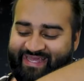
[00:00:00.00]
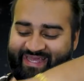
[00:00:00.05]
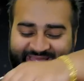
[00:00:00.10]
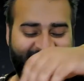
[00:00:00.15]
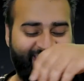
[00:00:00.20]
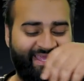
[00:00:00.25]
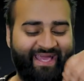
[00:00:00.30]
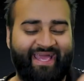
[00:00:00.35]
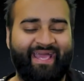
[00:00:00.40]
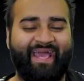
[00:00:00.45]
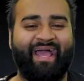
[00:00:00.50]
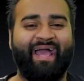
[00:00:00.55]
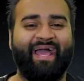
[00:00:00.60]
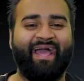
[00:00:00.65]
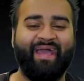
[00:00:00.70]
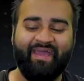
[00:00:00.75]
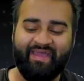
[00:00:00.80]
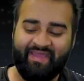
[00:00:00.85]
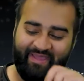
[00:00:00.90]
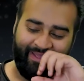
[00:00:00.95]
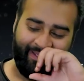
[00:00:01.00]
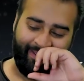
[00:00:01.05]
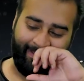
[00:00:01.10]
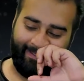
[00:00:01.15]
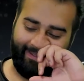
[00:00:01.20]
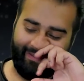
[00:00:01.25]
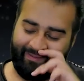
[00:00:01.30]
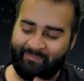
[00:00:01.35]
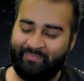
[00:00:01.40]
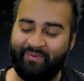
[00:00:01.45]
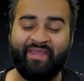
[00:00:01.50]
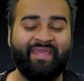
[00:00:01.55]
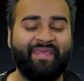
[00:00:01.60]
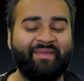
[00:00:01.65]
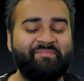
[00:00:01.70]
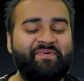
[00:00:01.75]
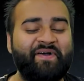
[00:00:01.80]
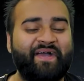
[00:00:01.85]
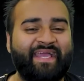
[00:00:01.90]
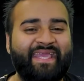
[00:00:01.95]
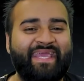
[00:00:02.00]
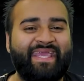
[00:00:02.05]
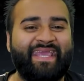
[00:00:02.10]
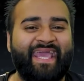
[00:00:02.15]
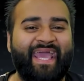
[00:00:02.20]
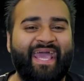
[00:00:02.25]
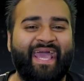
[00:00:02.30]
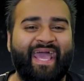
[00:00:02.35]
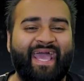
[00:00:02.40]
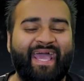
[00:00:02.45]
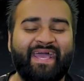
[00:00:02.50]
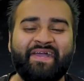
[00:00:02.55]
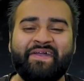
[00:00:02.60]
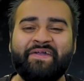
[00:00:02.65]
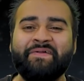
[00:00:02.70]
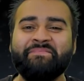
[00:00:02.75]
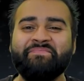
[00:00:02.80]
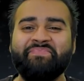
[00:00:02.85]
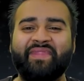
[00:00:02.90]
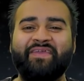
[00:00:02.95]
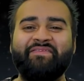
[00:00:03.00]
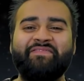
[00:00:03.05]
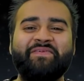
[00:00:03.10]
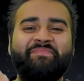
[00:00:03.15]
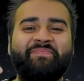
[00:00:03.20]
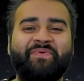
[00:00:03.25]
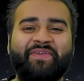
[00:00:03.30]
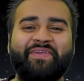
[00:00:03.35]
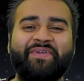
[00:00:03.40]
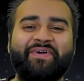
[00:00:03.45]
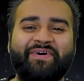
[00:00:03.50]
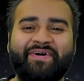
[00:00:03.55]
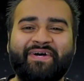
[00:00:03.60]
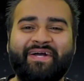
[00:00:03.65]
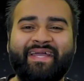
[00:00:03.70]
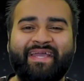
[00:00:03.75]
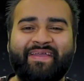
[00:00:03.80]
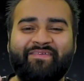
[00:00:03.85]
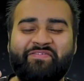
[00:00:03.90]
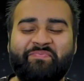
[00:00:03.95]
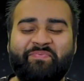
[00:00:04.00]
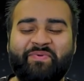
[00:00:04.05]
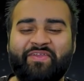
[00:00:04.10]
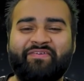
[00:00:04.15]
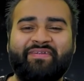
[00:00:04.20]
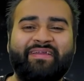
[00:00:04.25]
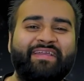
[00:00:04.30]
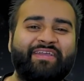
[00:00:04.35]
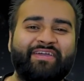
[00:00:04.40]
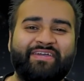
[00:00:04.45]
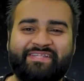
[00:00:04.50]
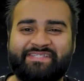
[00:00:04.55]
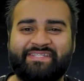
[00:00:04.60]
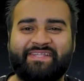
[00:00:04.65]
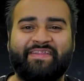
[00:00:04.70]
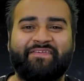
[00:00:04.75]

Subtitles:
But yeah, if you put your Incursors at